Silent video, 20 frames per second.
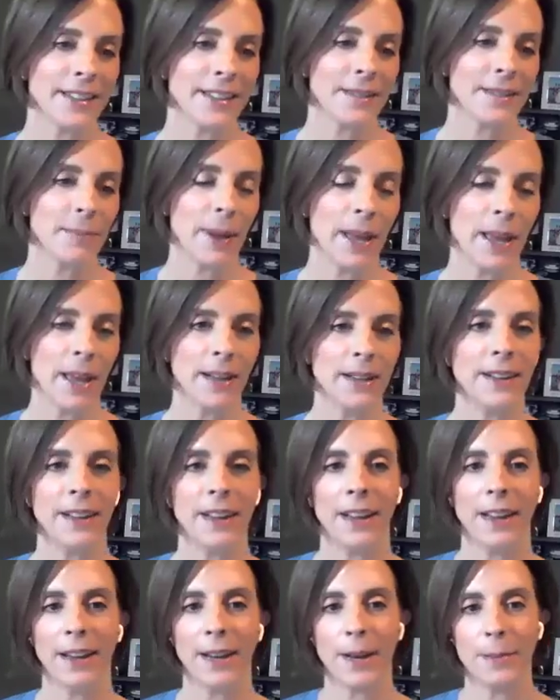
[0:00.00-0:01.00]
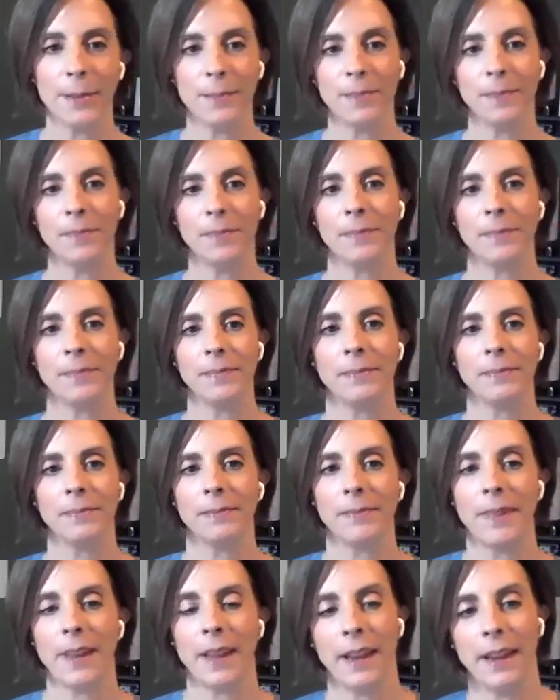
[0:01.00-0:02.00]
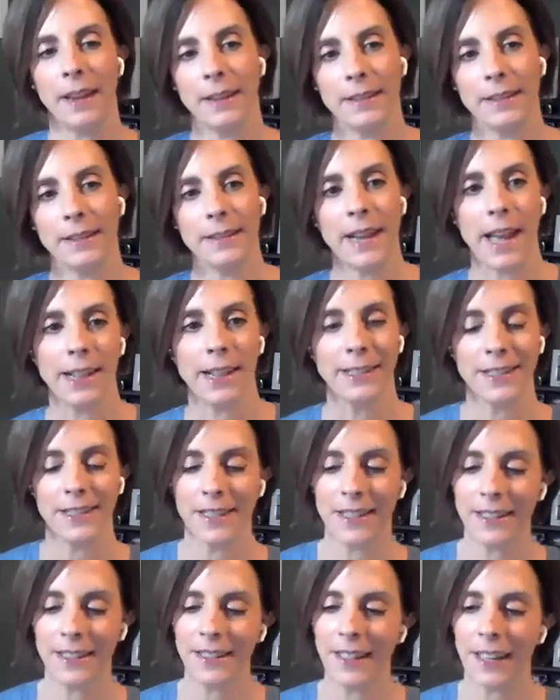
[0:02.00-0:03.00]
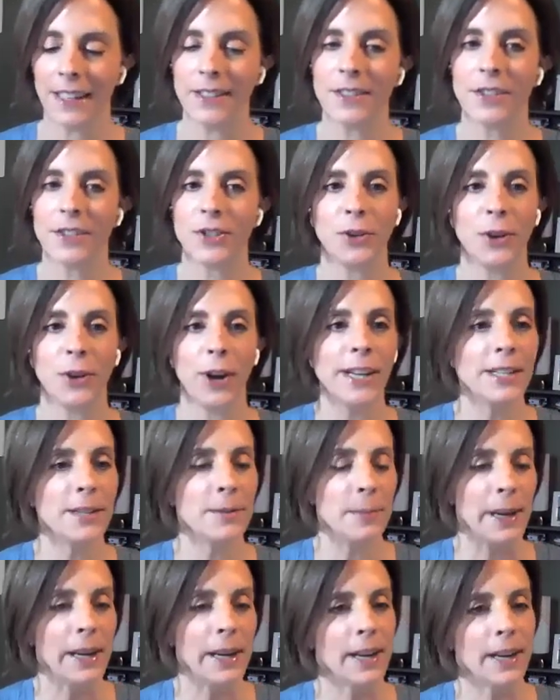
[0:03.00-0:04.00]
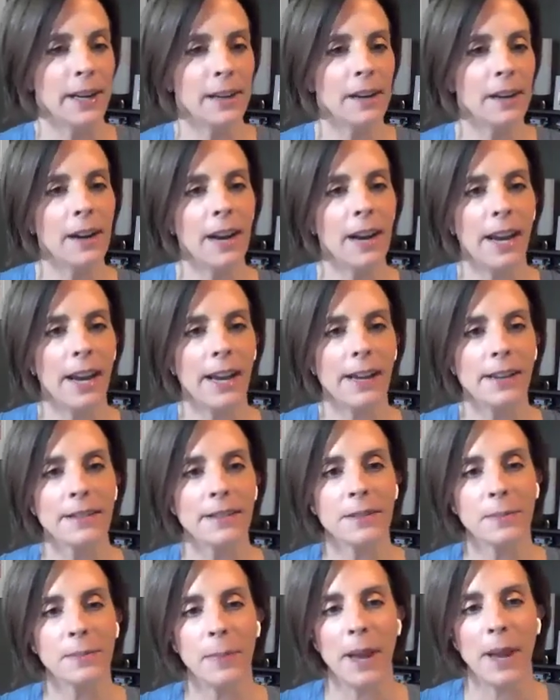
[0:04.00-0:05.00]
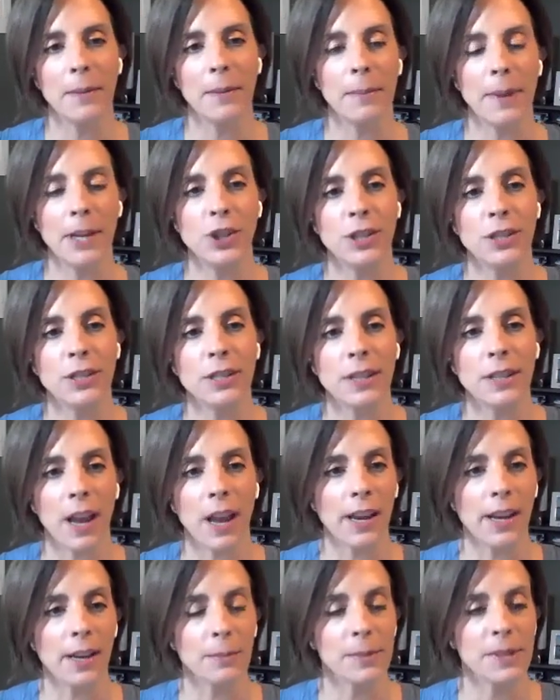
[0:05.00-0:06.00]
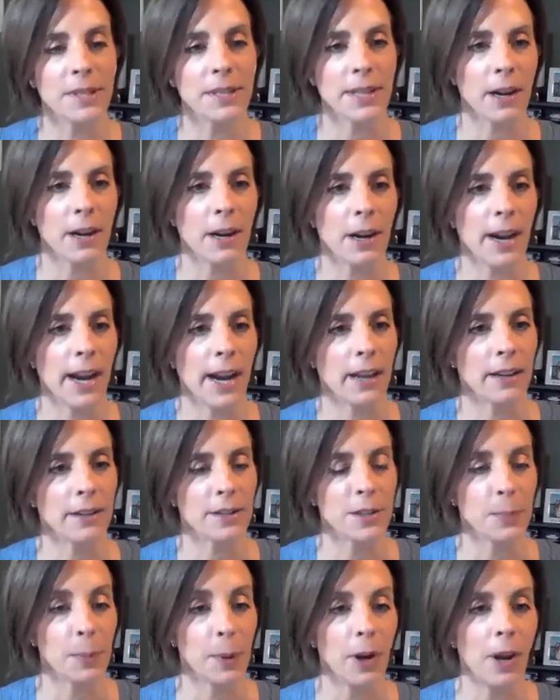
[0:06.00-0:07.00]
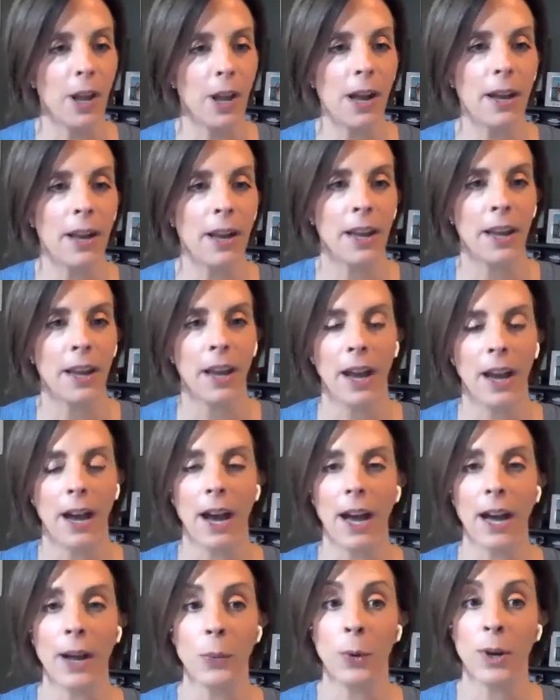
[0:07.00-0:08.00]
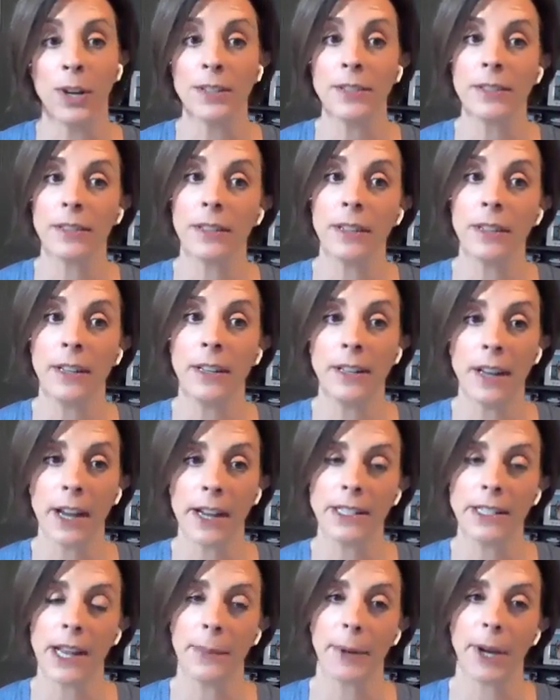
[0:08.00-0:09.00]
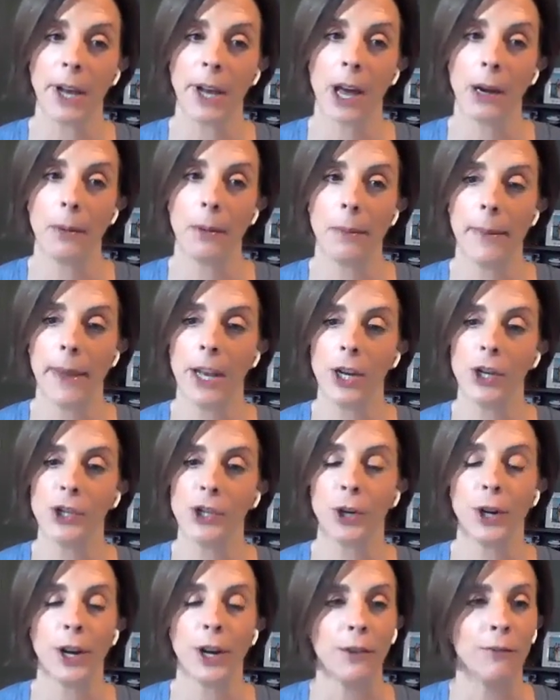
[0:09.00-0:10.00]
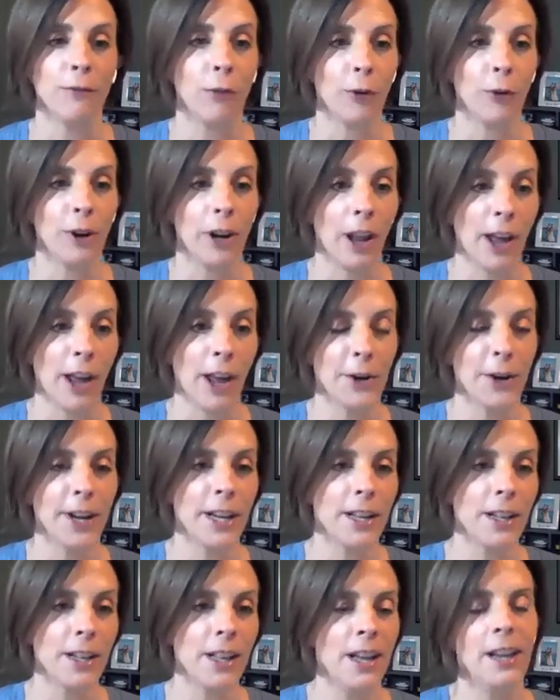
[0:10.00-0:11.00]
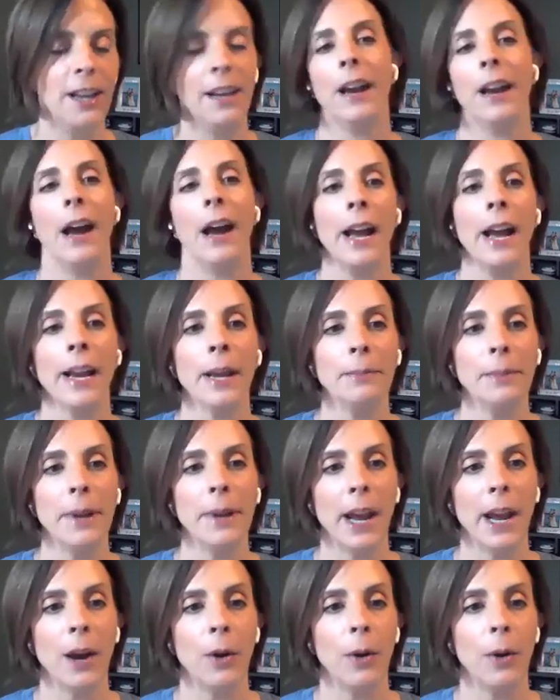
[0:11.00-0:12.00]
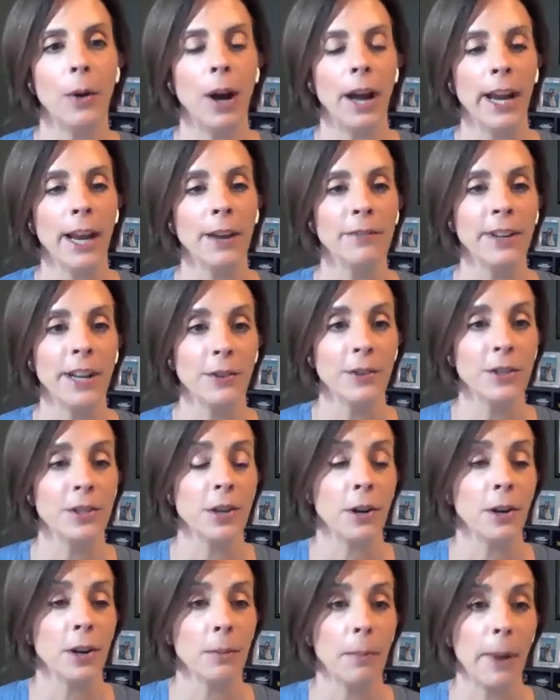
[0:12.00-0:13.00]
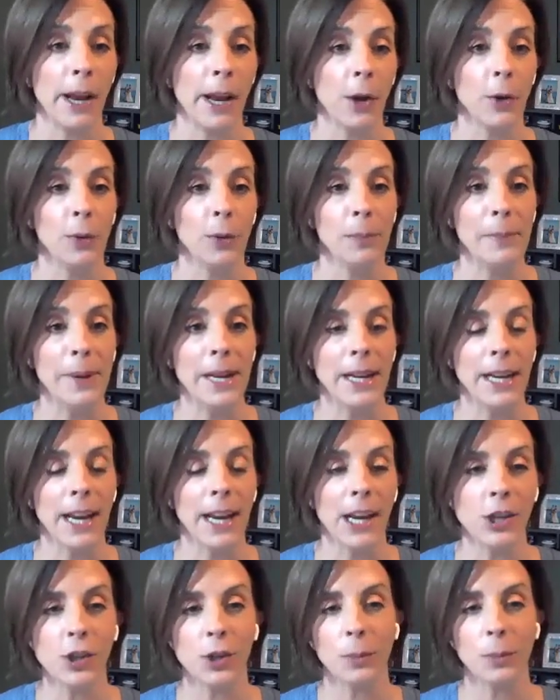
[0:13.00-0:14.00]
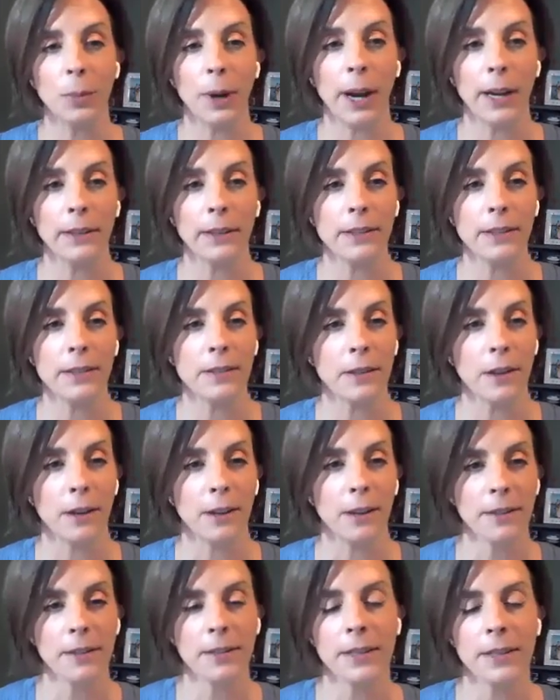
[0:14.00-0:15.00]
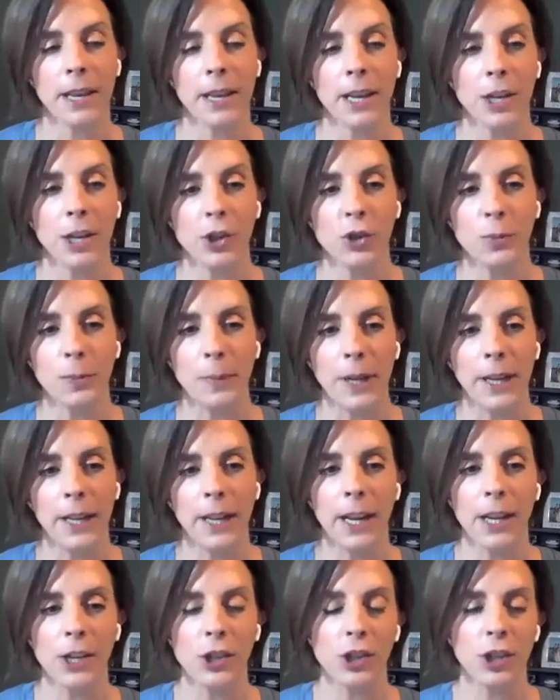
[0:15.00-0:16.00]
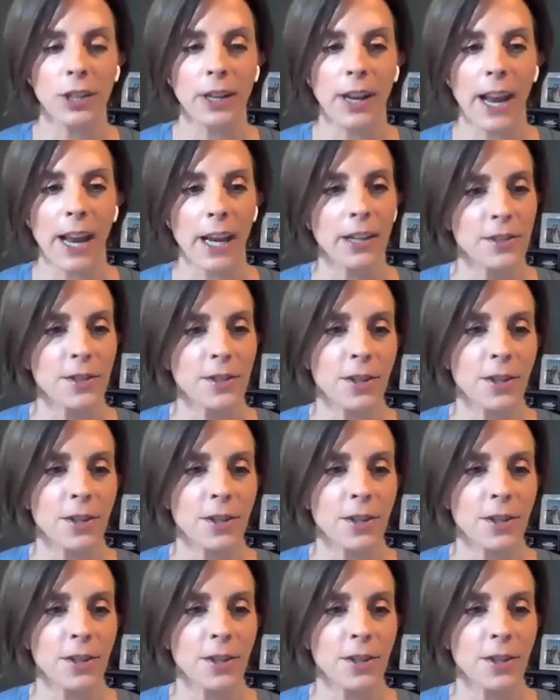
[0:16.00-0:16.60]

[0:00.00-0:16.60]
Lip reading: thanks, Ben and Allison. It's great to be here. As Ben mentioned, I am Sarah Hannah Spurlock. I was the nighttime economy manager in Fort Lauderdale. I have now started my own mediation practice called Sage Mediation and